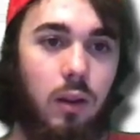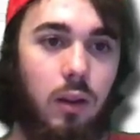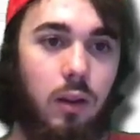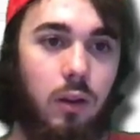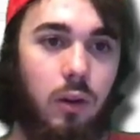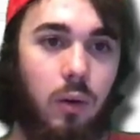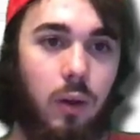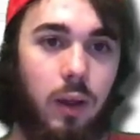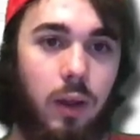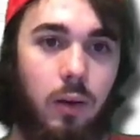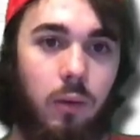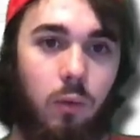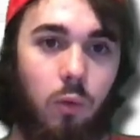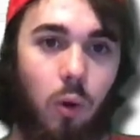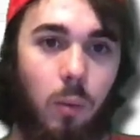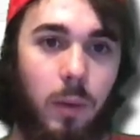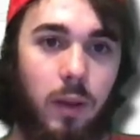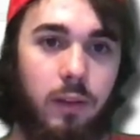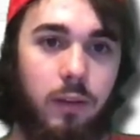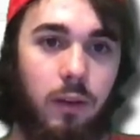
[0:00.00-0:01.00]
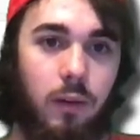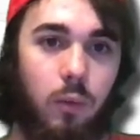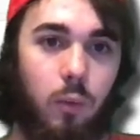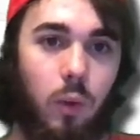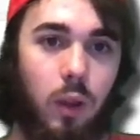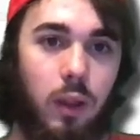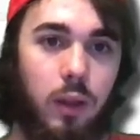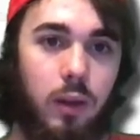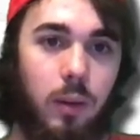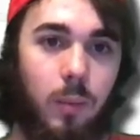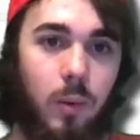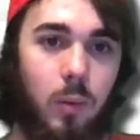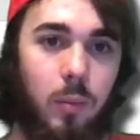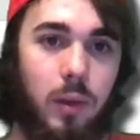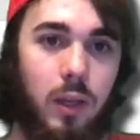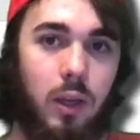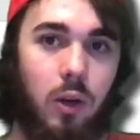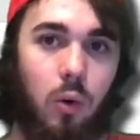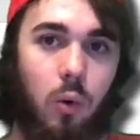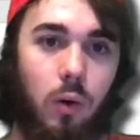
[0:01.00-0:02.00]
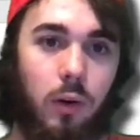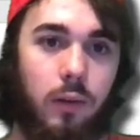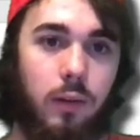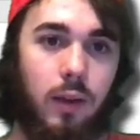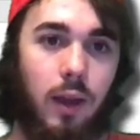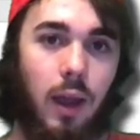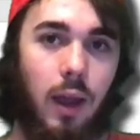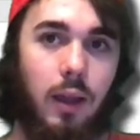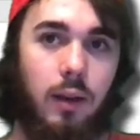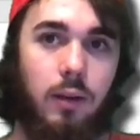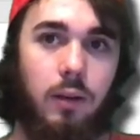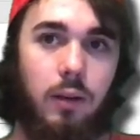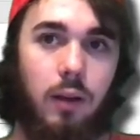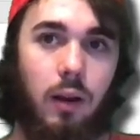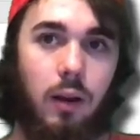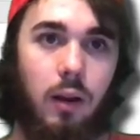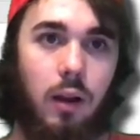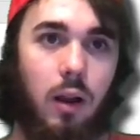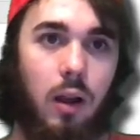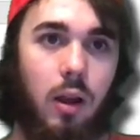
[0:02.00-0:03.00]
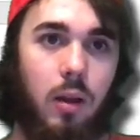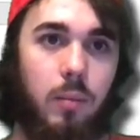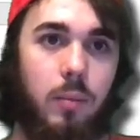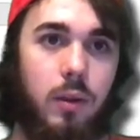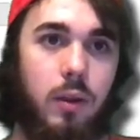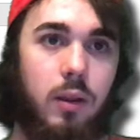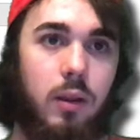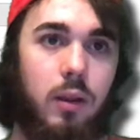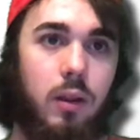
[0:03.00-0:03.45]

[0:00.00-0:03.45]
Go ahead and roll myself will at wpcourseguide.com.